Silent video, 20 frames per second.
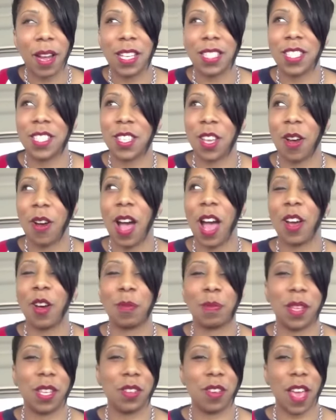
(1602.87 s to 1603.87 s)
so I
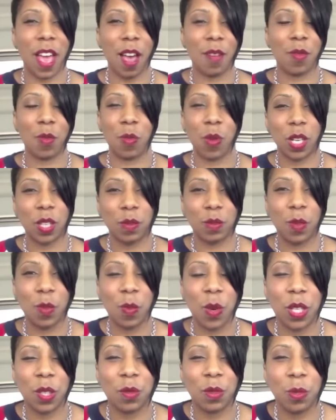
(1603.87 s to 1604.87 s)
hope that you have a wonderful,
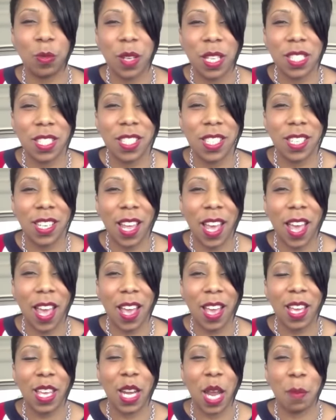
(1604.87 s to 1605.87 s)
wonderful rest of your
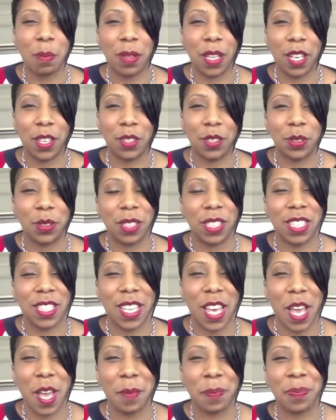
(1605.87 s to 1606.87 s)
day, and I plan on doing the
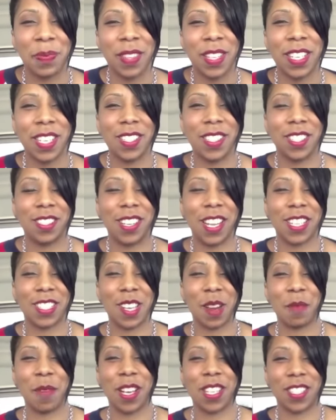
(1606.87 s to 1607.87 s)
same. Until next
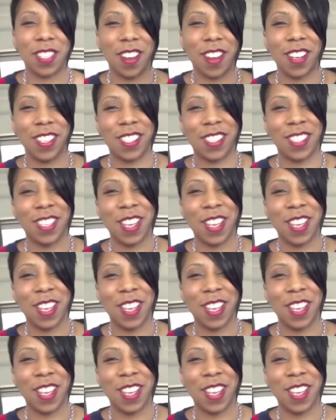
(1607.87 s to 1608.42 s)
time, Rockstars.